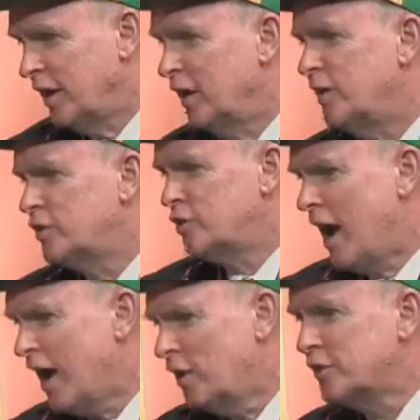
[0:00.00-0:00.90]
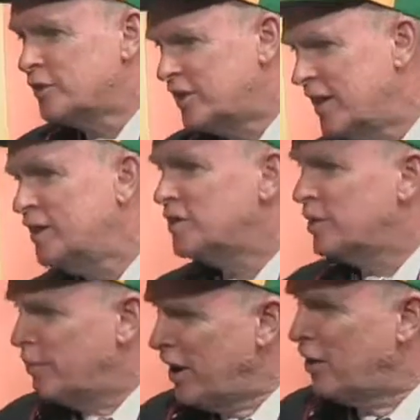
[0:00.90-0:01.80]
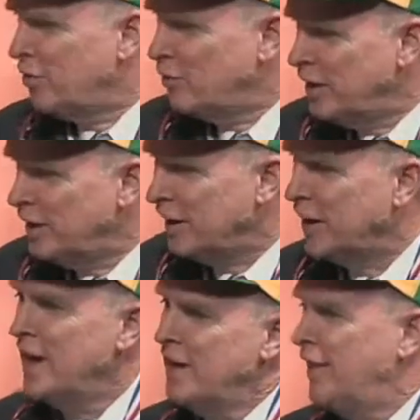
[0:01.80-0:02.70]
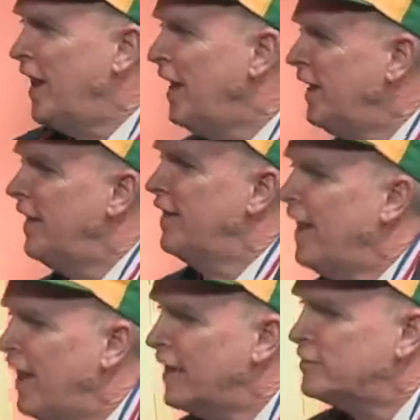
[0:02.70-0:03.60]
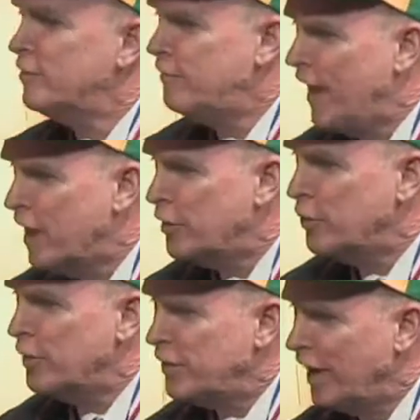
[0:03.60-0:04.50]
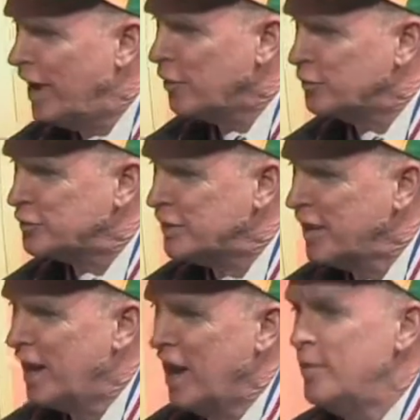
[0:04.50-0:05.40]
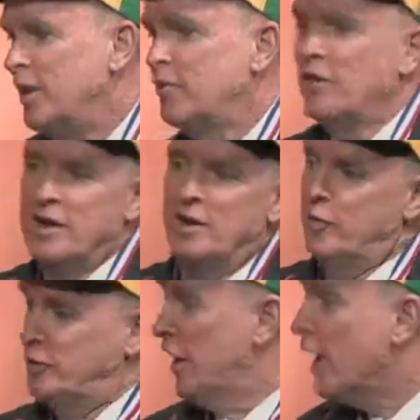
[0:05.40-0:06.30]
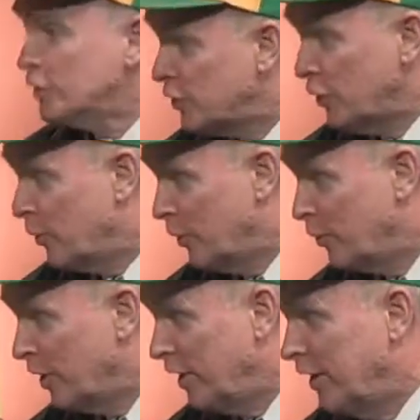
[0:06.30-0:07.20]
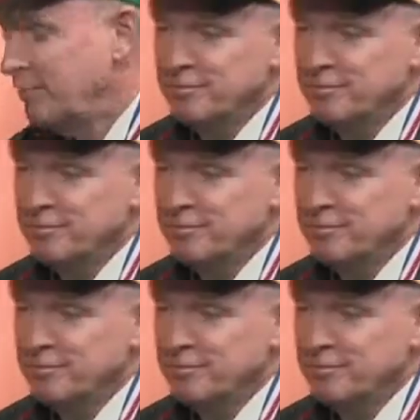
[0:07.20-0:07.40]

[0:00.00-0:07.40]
and the child sees the parent reading, they get that as a value in the house. I mean, if the child's the only one reading,